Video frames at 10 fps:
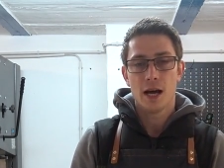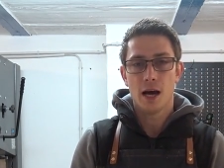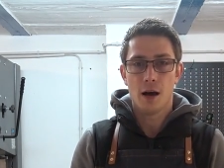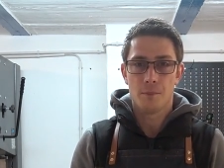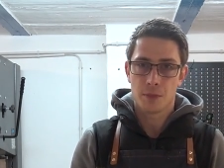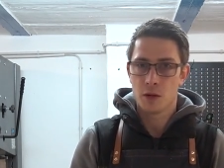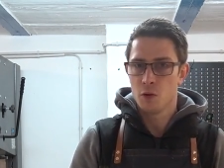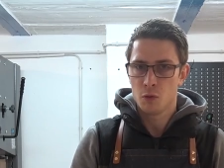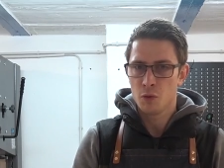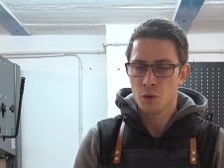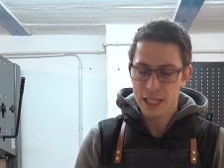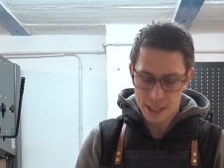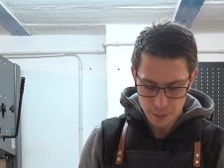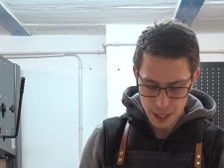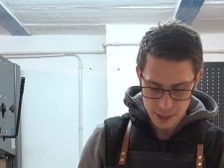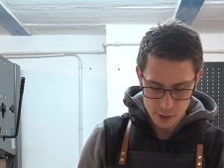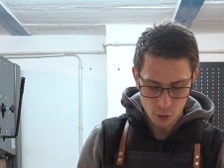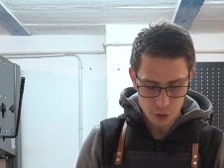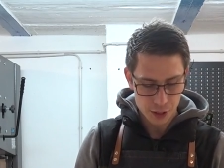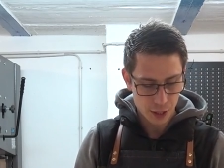Um, really depends
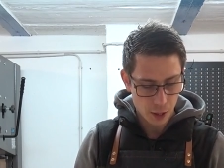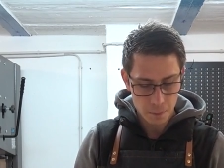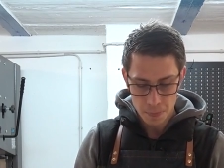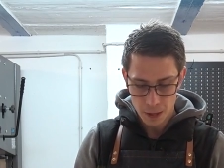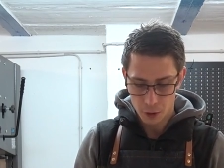on the